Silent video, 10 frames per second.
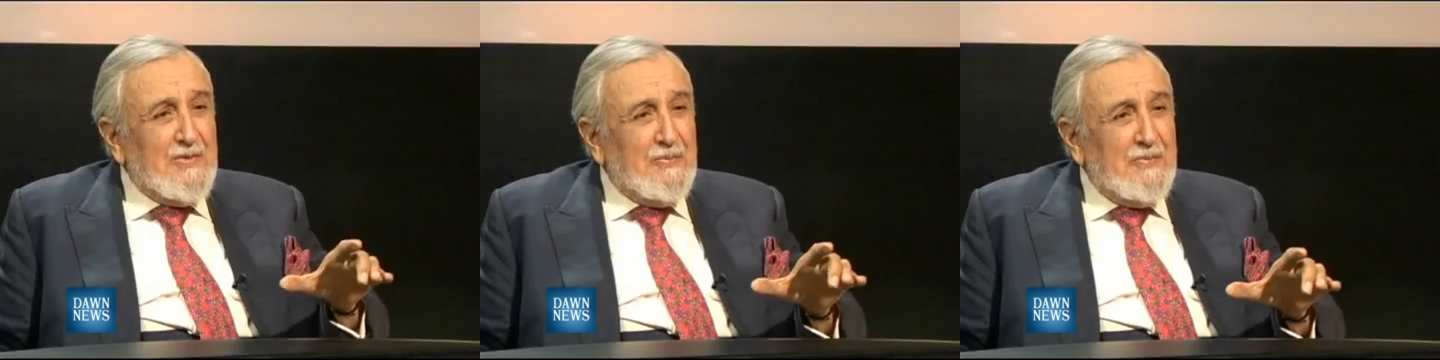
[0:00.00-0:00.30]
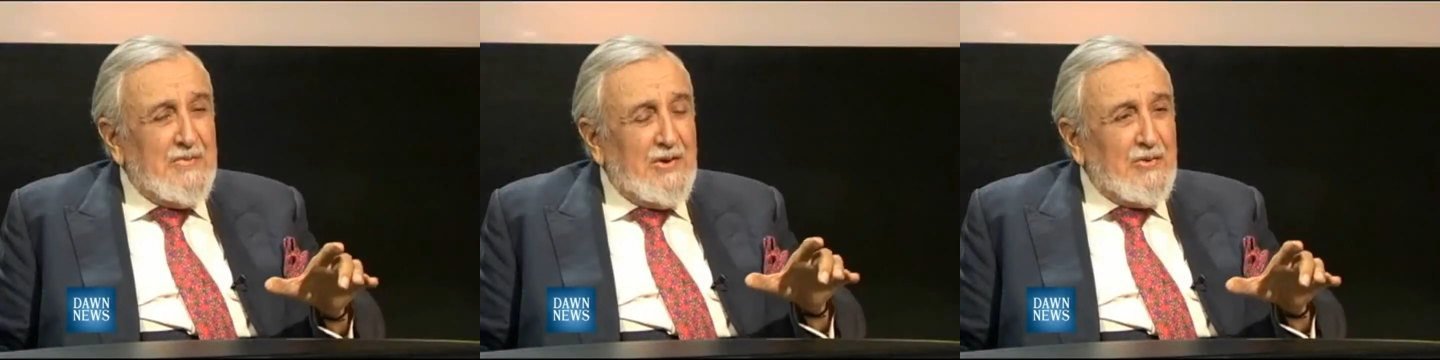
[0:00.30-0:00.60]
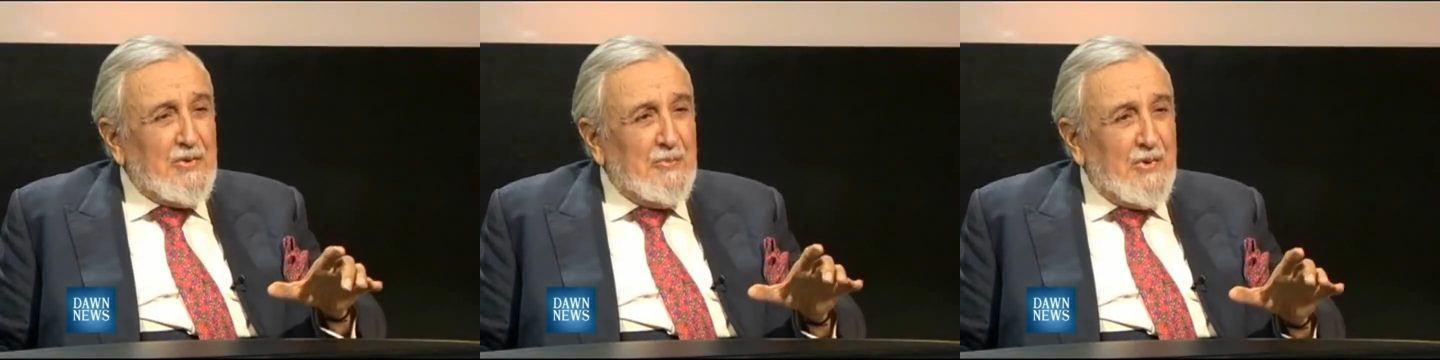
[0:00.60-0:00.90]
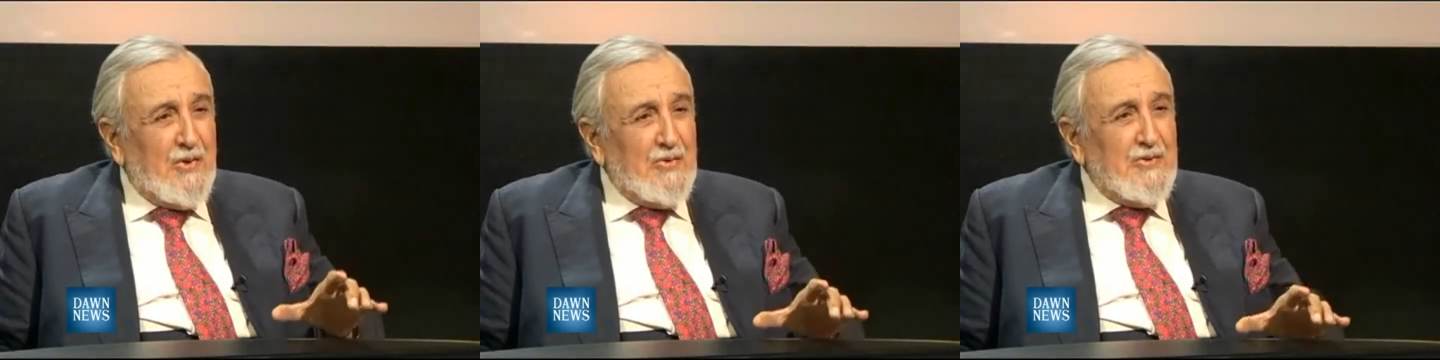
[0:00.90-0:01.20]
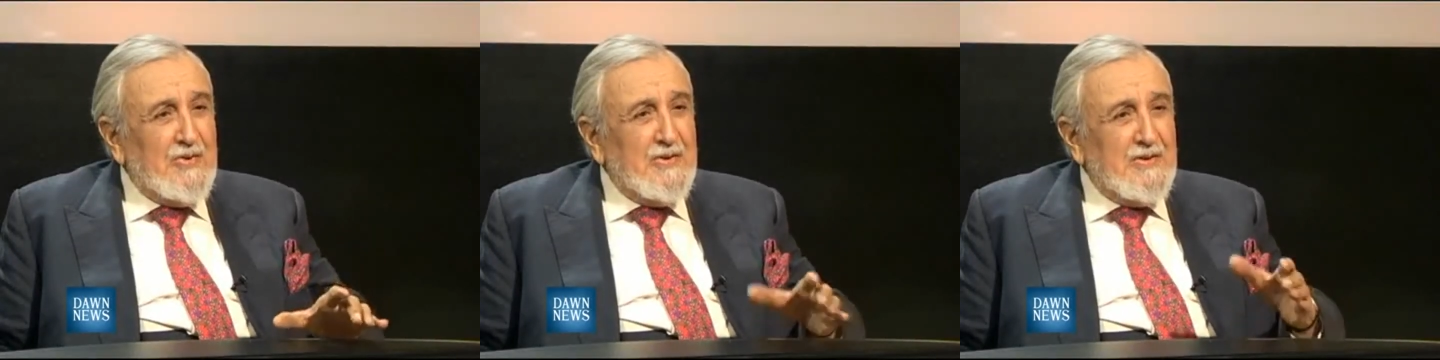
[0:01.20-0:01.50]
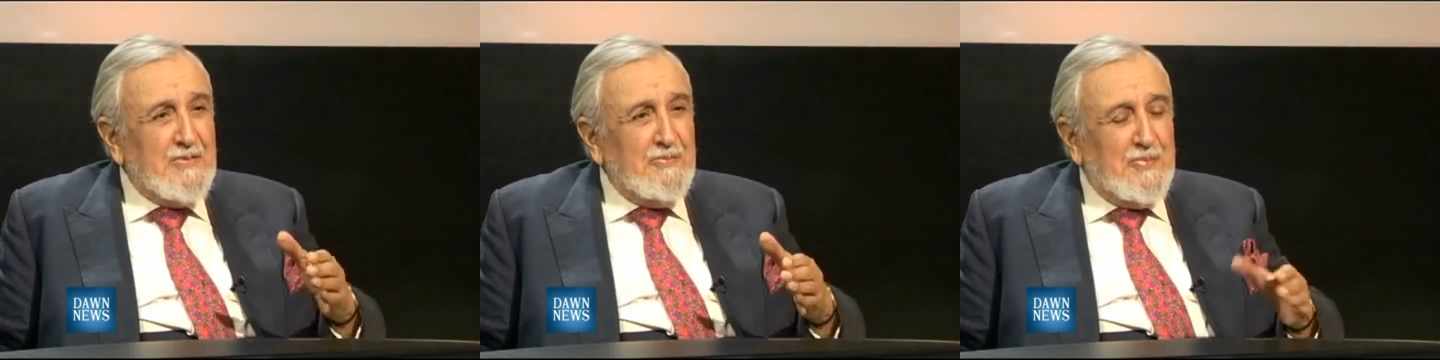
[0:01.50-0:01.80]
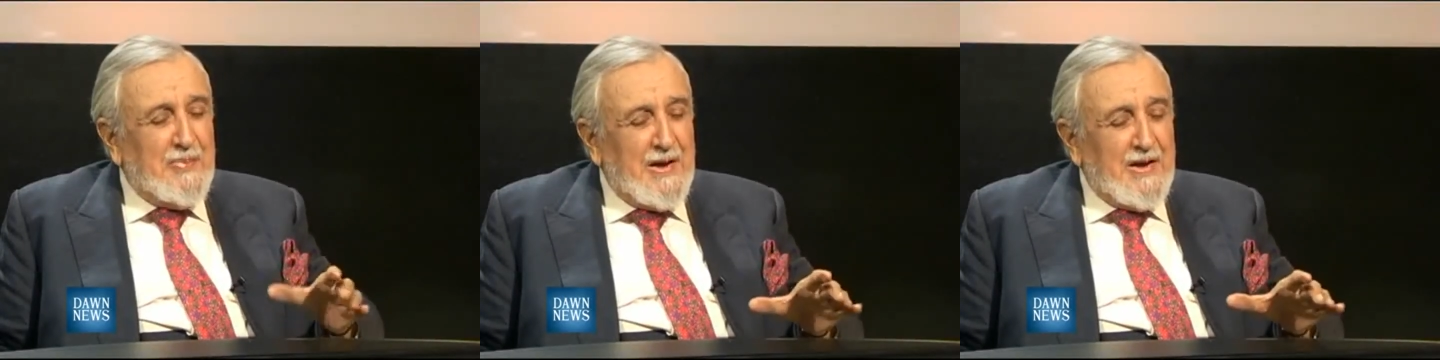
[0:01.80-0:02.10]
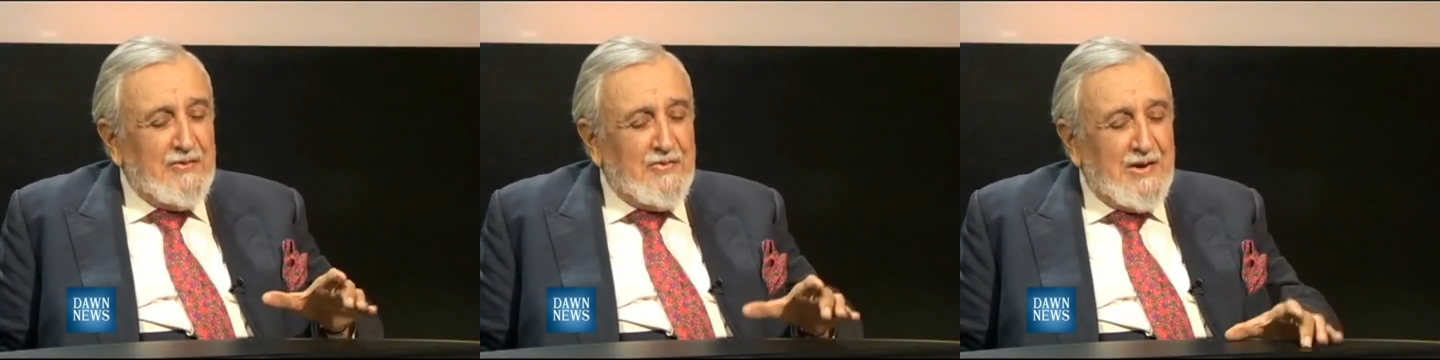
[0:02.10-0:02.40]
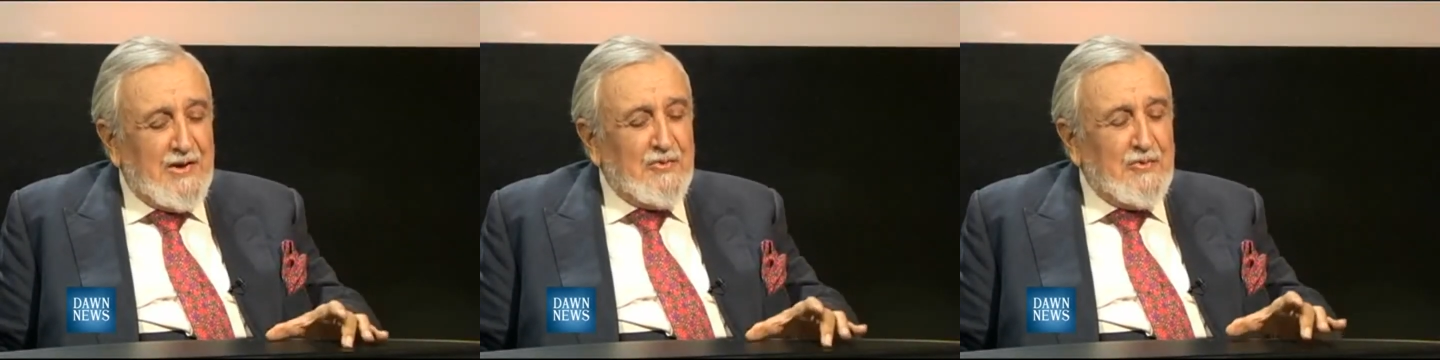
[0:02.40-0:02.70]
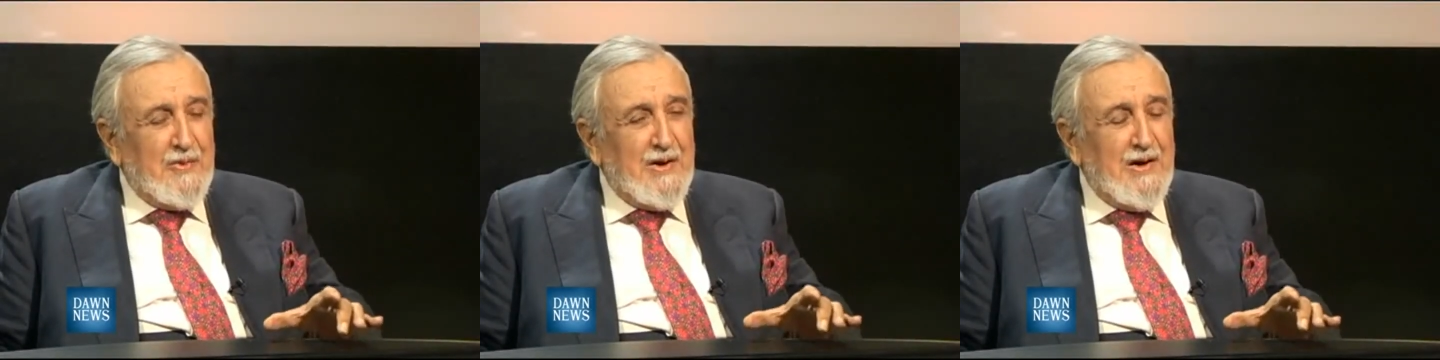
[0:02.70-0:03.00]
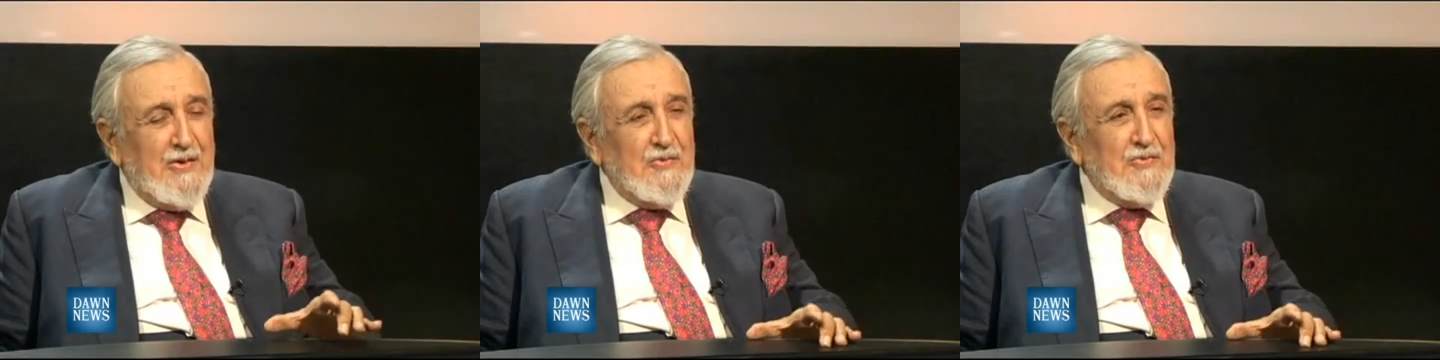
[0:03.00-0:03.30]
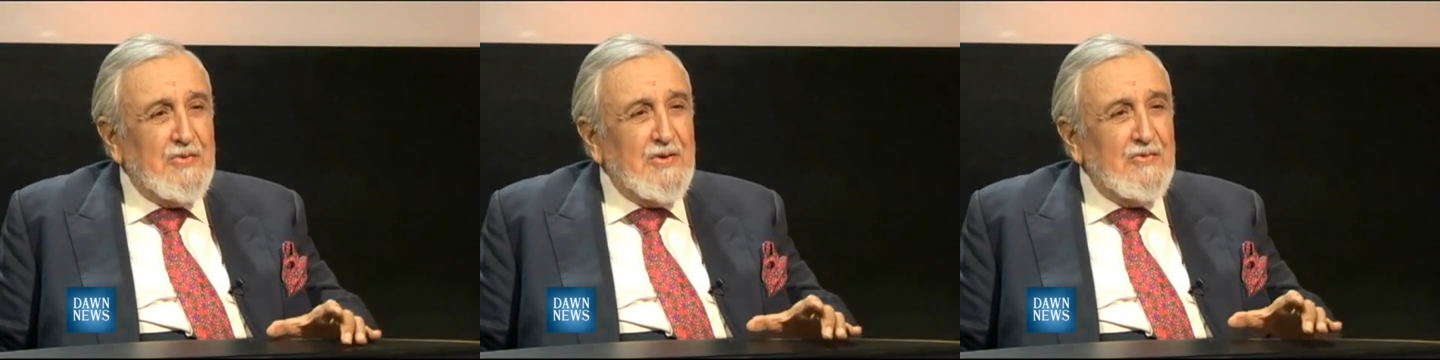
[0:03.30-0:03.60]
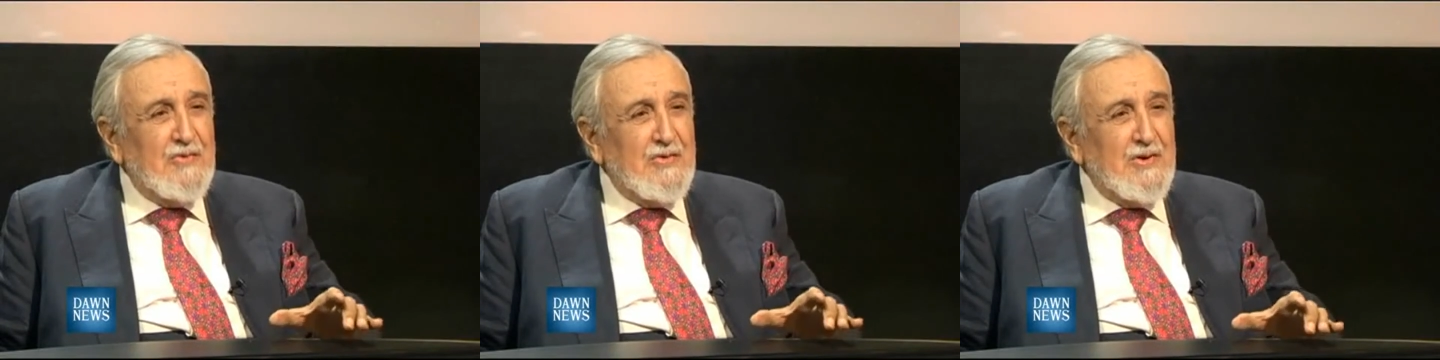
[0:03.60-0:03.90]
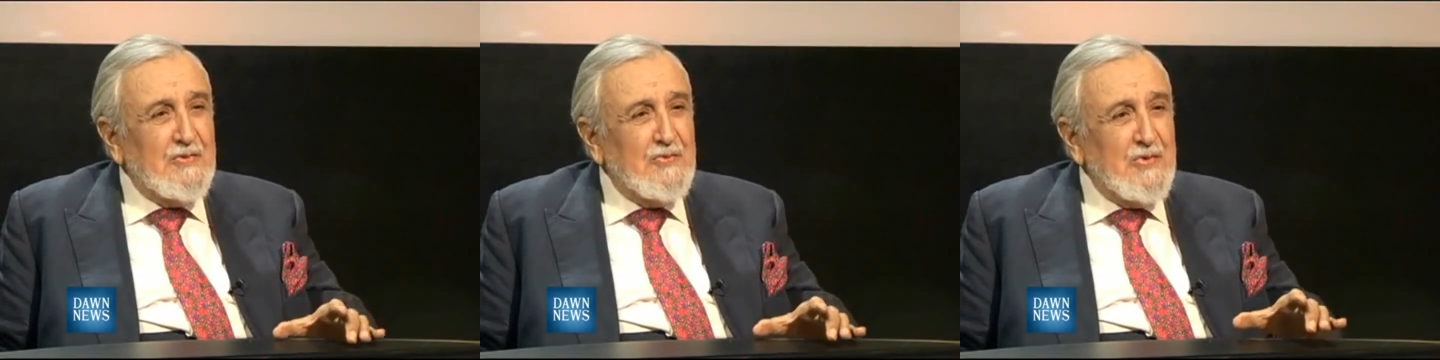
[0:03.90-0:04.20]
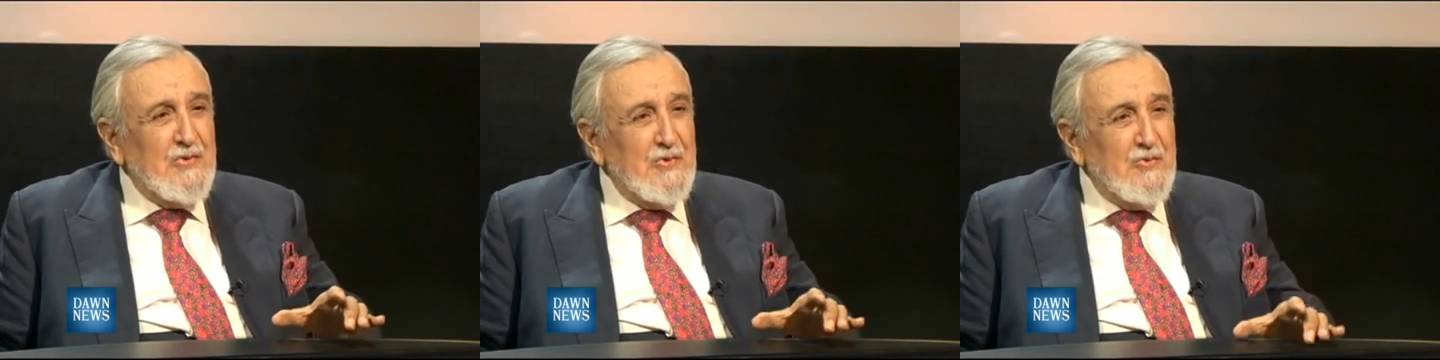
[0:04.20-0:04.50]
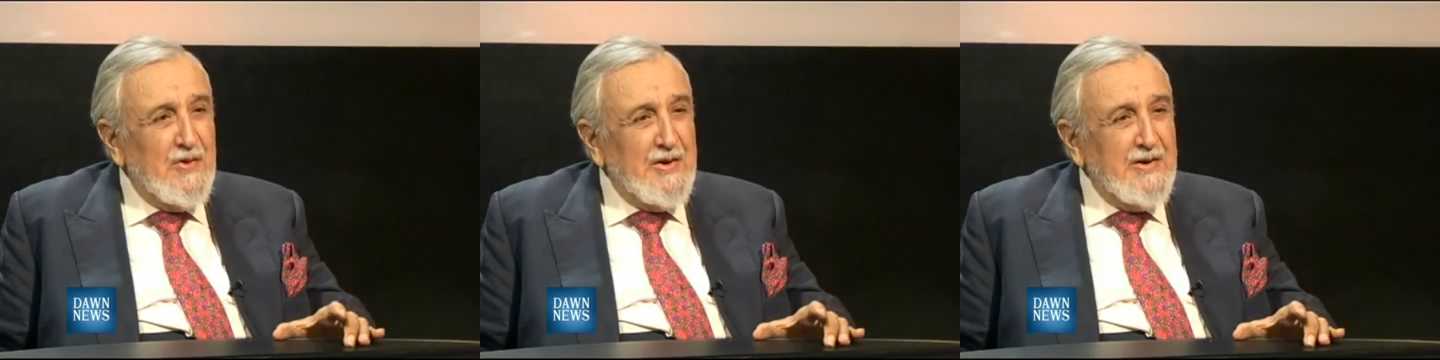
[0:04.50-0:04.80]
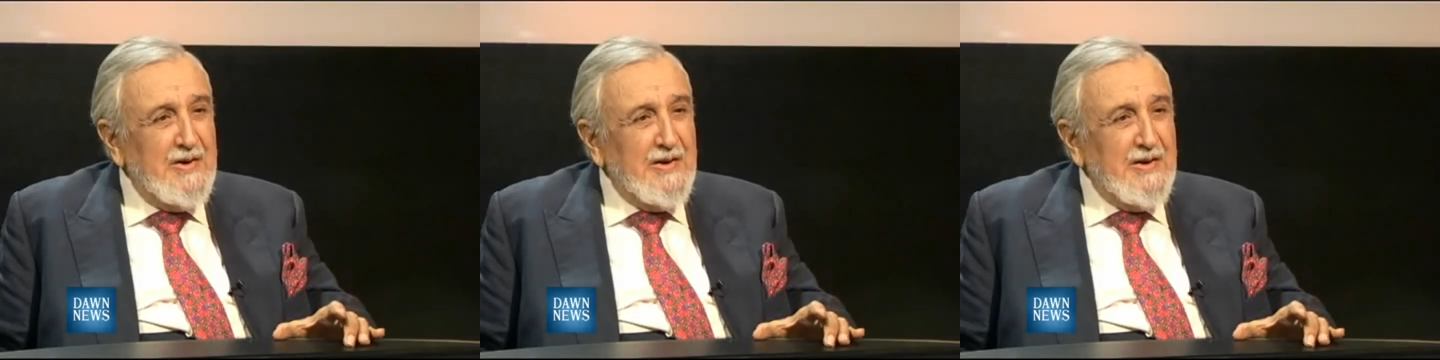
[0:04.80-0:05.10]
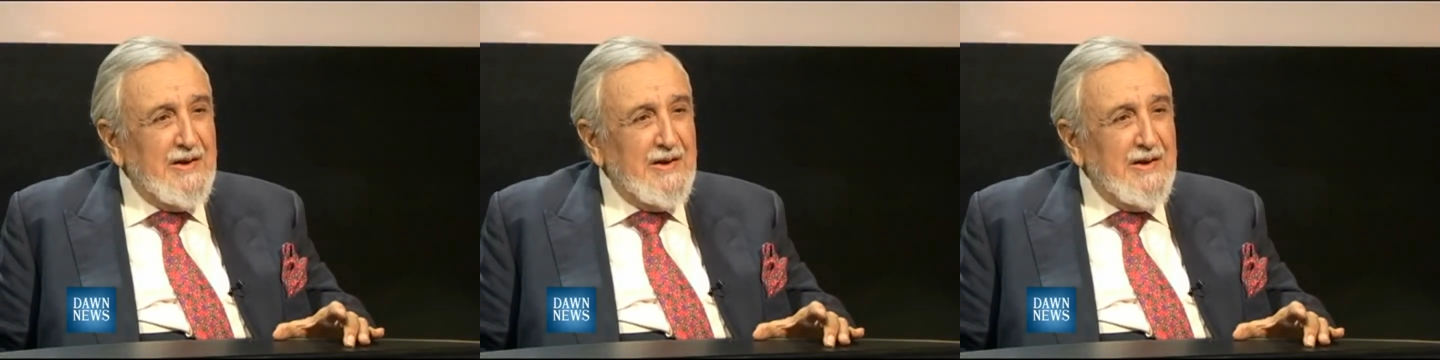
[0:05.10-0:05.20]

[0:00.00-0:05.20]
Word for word: a not a plot. The place next to my house is reserved for road widening,